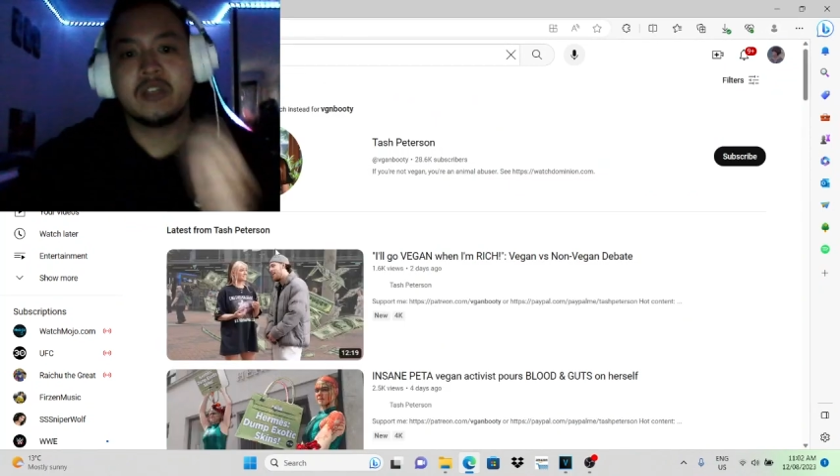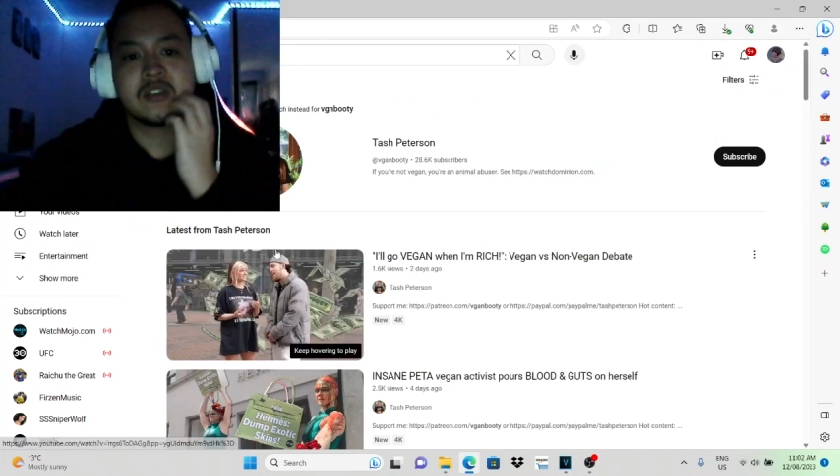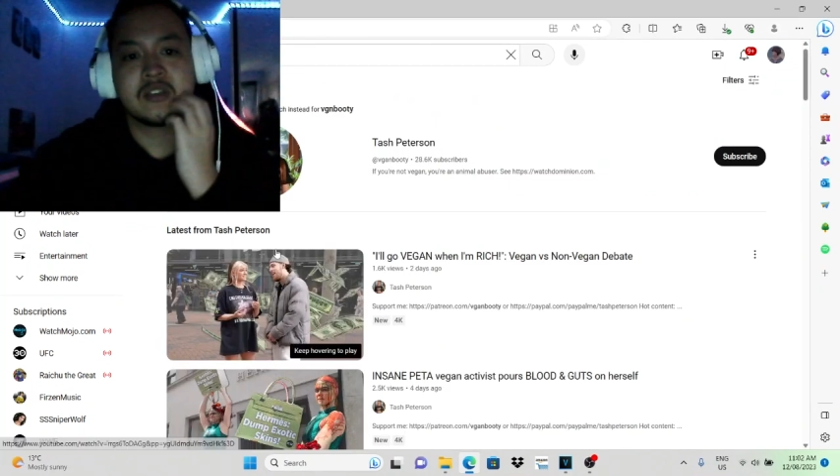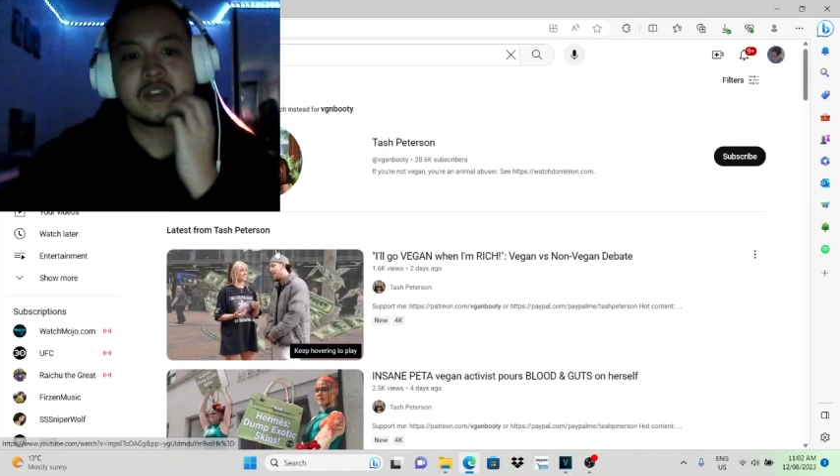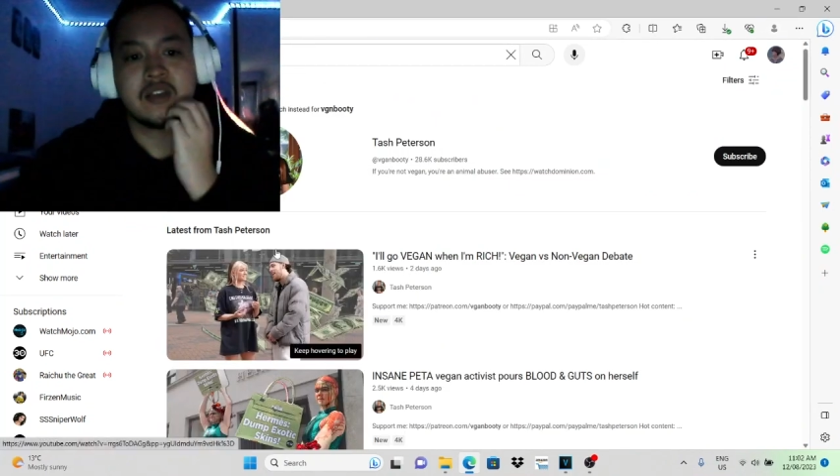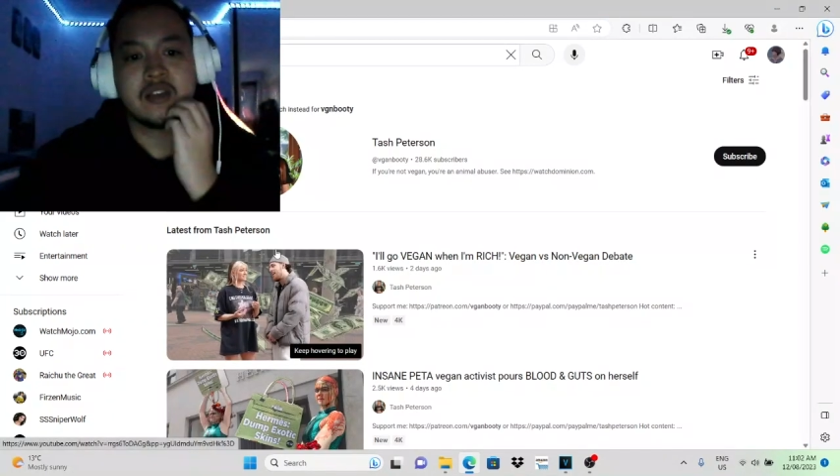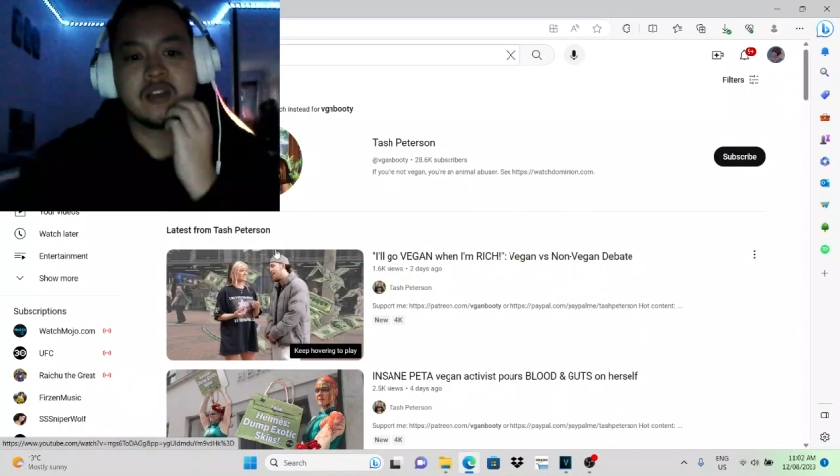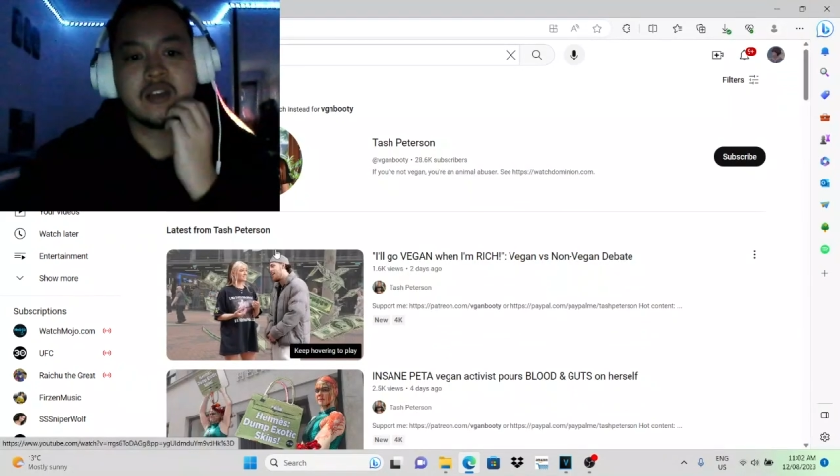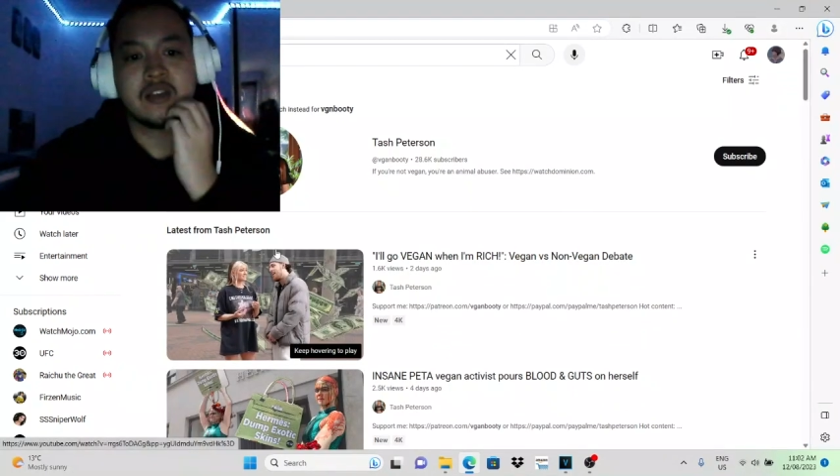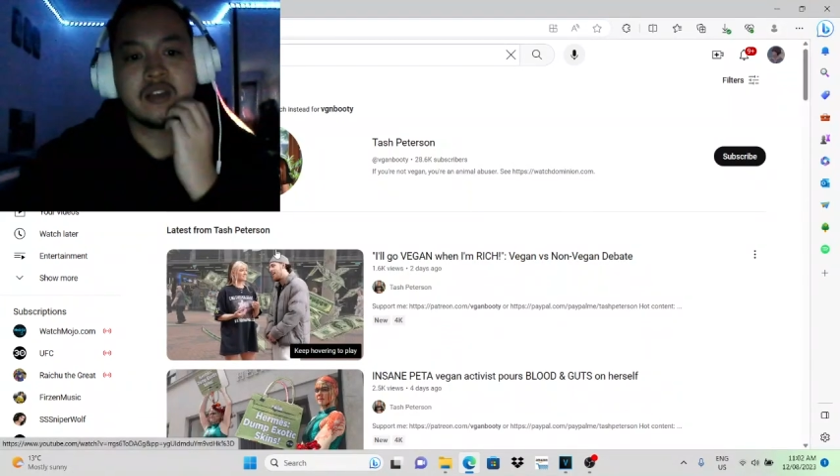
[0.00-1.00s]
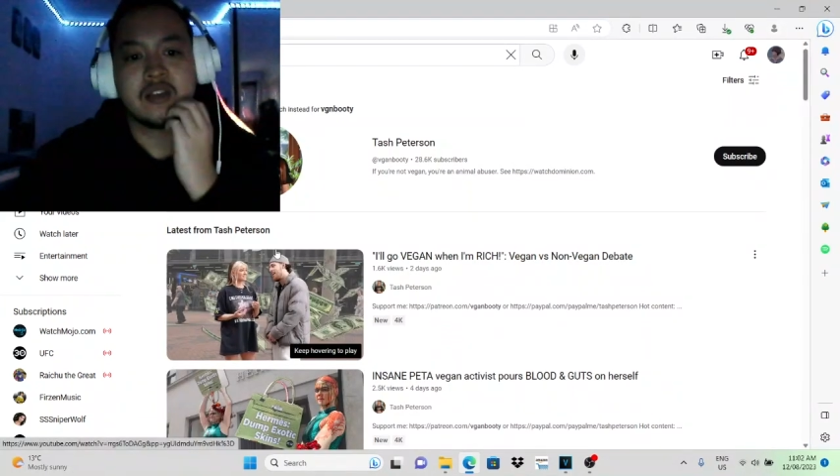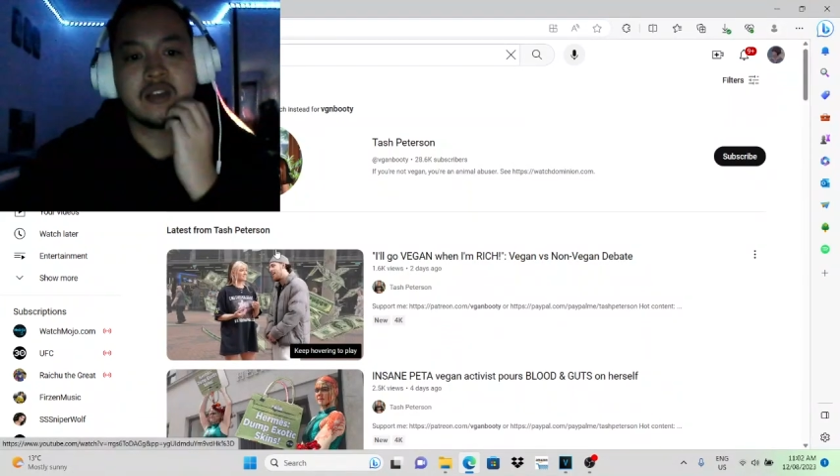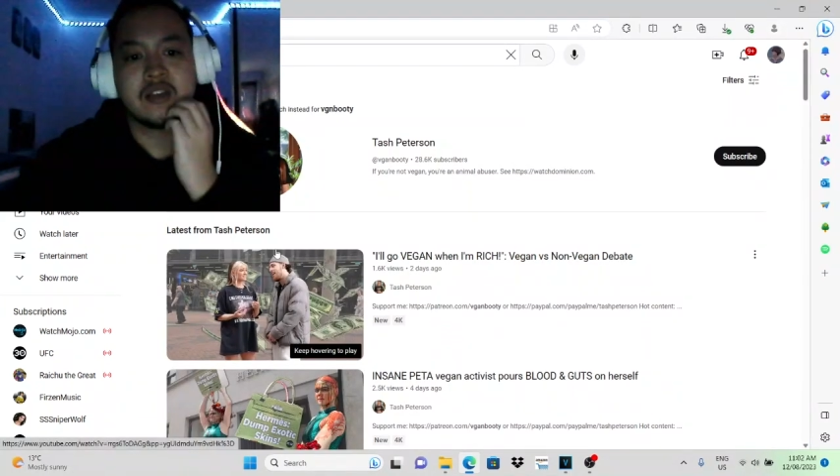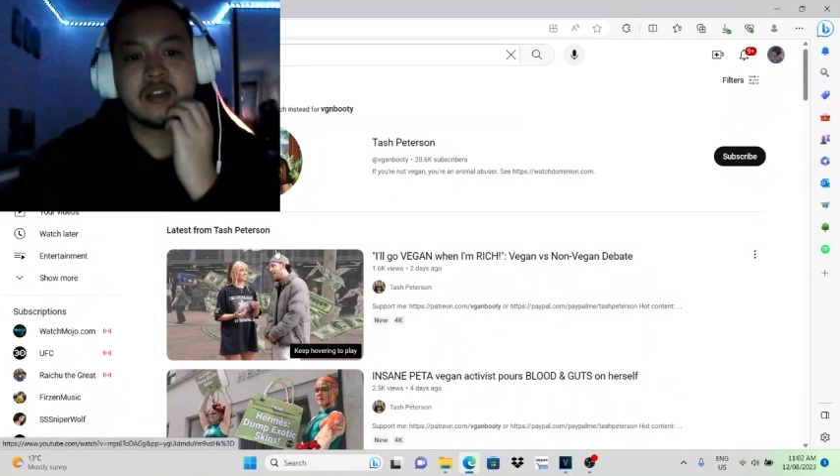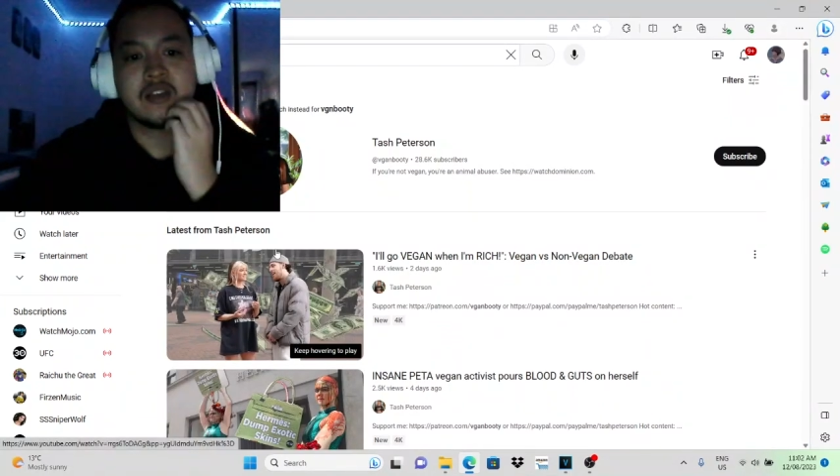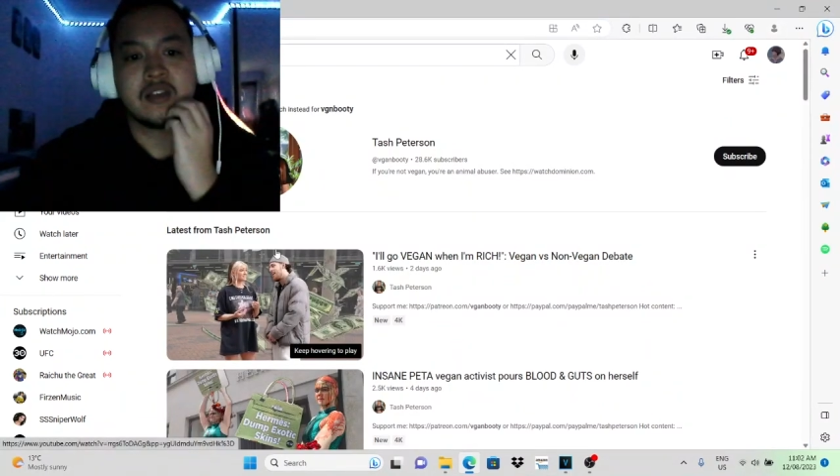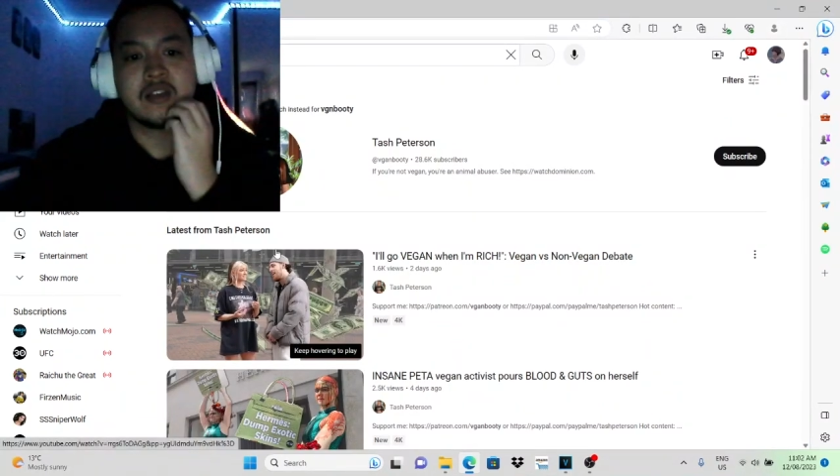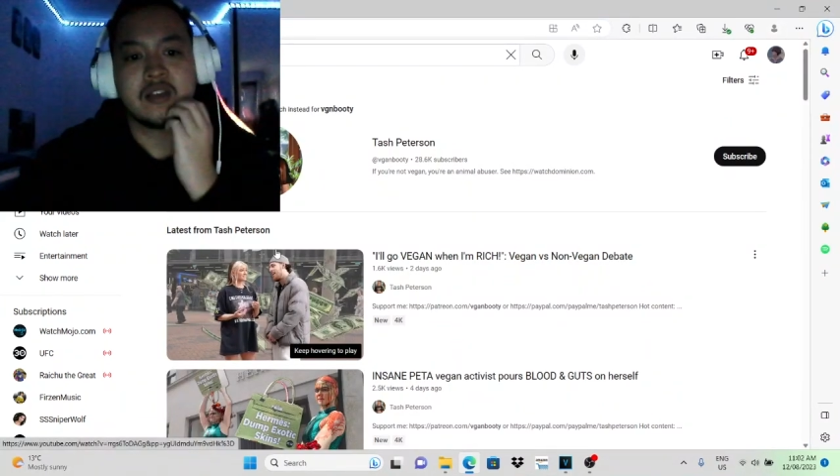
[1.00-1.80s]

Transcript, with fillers: is like in person.